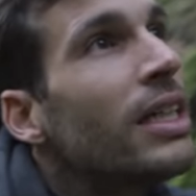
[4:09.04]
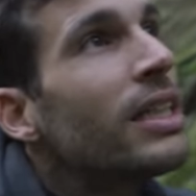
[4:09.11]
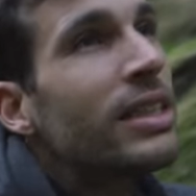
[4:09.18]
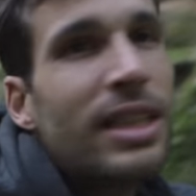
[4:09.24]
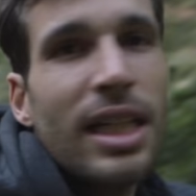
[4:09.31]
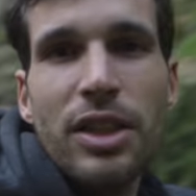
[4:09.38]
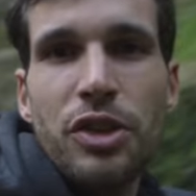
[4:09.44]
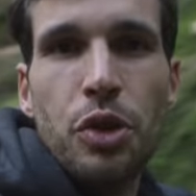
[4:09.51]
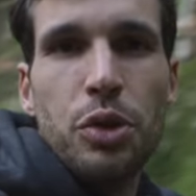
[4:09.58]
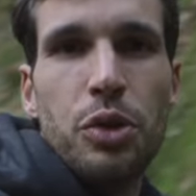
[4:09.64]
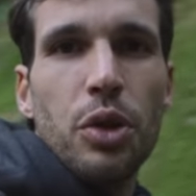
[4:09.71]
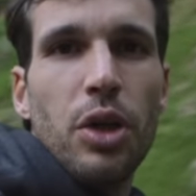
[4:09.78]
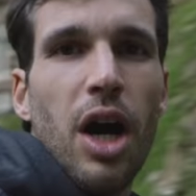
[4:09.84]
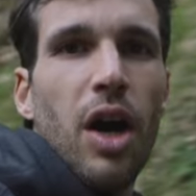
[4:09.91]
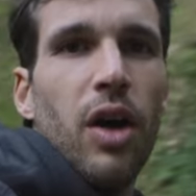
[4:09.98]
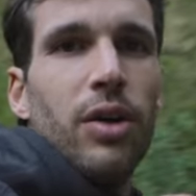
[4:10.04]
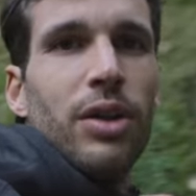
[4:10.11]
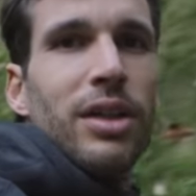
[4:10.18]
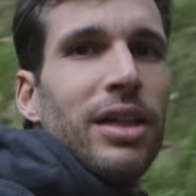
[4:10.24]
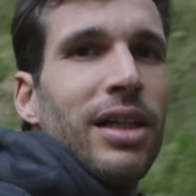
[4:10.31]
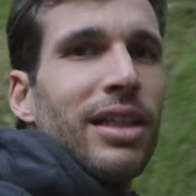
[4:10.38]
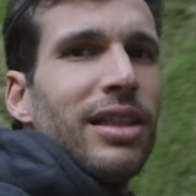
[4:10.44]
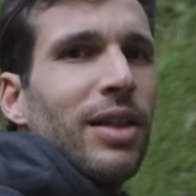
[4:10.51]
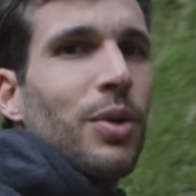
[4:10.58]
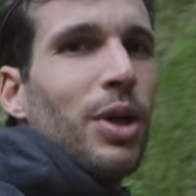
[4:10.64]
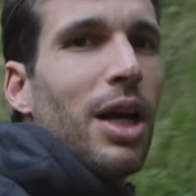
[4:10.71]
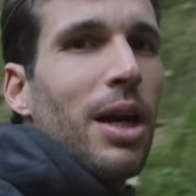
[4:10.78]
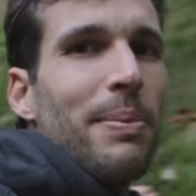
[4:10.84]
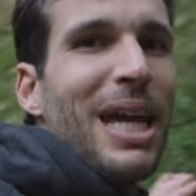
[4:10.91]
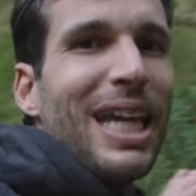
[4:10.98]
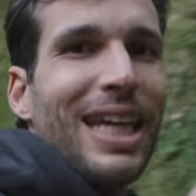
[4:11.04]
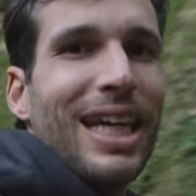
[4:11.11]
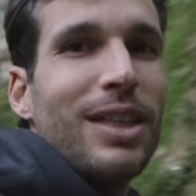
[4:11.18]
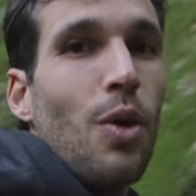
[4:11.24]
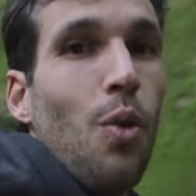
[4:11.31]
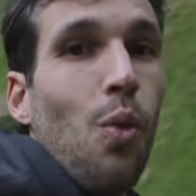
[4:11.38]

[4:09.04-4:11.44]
still two to go, think we're gonna make it,